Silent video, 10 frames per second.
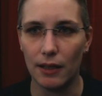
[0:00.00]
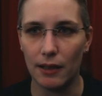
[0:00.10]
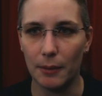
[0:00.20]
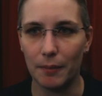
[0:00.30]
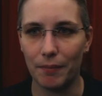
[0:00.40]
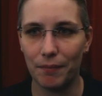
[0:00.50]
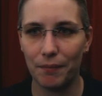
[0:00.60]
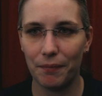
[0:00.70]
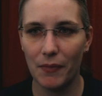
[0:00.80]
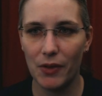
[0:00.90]
Um,
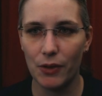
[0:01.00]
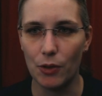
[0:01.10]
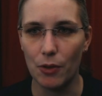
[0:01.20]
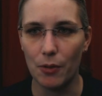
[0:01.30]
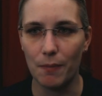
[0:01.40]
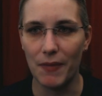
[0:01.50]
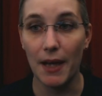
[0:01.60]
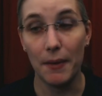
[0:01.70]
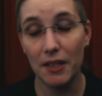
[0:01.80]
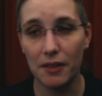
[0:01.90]
so
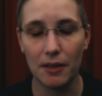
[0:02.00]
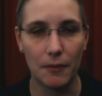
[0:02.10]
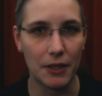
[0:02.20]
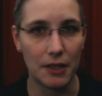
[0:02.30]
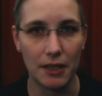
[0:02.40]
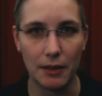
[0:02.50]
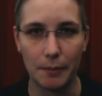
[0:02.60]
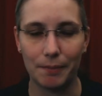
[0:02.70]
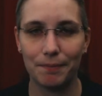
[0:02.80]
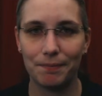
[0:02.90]
yeah, this is something that
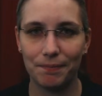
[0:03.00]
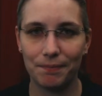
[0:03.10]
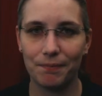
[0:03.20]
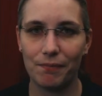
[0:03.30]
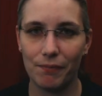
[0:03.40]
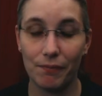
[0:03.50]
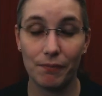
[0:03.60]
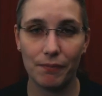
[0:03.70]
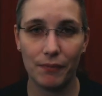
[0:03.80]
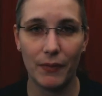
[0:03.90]
I'm
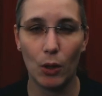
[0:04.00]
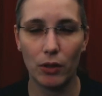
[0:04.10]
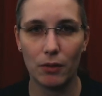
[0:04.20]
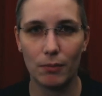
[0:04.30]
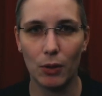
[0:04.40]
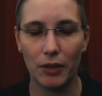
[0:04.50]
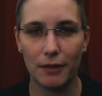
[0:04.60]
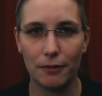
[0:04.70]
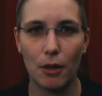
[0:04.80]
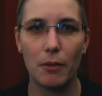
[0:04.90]
not
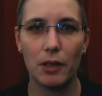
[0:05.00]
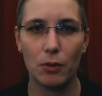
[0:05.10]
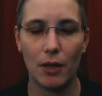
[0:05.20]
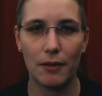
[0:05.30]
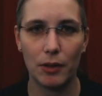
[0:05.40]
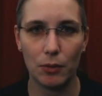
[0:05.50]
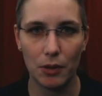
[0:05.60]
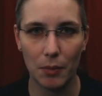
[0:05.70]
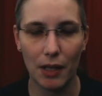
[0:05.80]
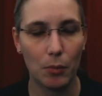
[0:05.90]
looking forward to having to
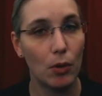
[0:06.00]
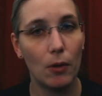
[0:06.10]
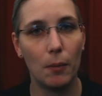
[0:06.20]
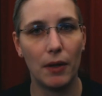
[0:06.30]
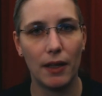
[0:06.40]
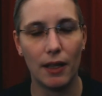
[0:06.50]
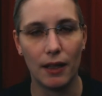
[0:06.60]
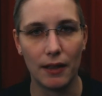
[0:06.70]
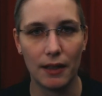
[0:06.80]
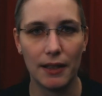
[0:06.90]
debug more, but
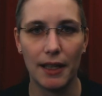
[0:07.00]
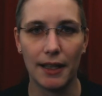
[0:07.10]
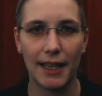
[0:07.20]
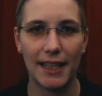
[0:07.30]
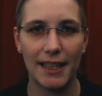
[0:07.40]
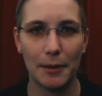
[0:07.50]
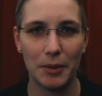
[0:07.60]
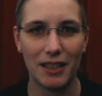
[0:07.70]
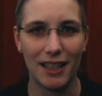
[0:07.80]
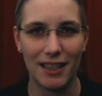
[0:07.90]
uh, yeah, I can't
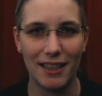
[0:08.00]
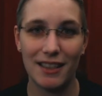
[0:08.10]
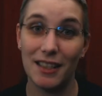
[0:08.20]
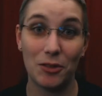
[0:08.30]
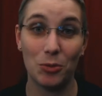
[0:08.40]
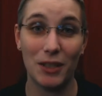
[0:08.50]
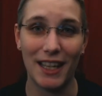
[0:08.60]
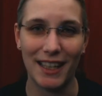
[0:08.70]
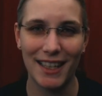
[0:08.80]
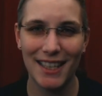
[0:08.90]
help it and it needs to be
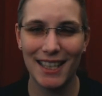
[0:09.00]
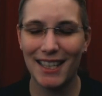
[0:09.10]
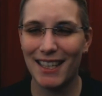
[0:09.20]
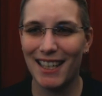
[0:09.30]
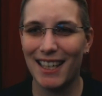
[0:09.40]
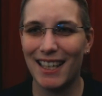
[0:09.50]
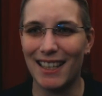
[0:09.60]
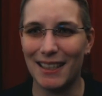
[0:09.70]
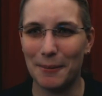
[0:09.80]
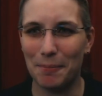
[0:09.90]
done.
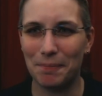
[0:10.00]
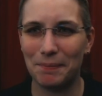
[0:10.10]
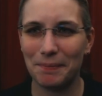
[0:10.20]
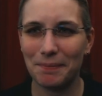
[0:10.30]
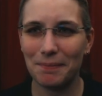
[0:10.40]
Um,